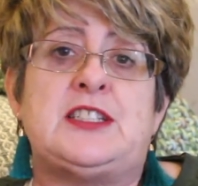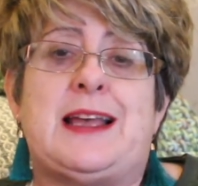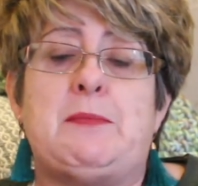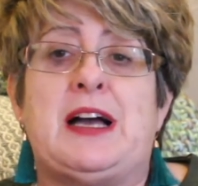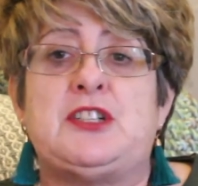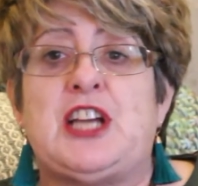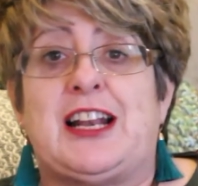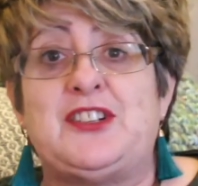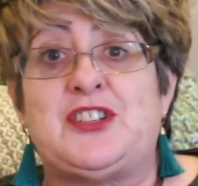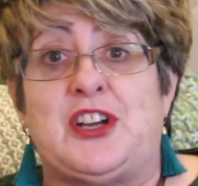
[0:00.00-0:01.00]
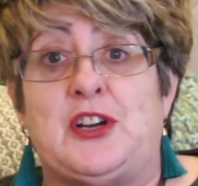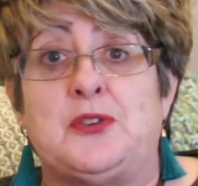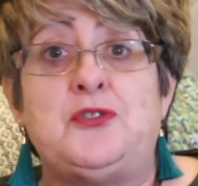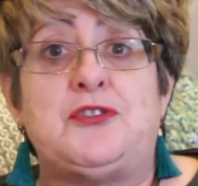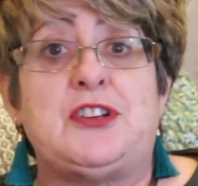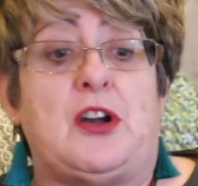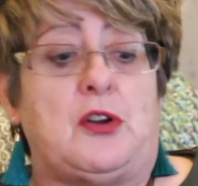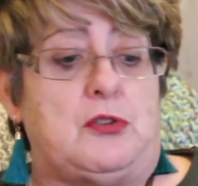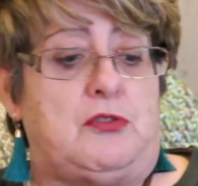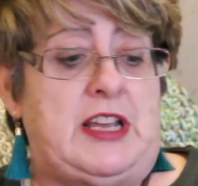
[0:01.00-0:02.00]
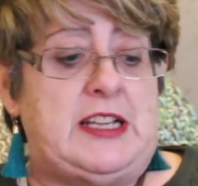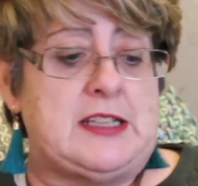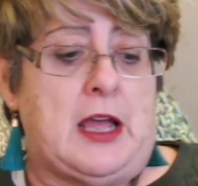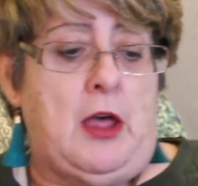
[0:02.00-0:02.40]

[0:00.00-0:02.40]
set my challenge at 100 on Goodreads.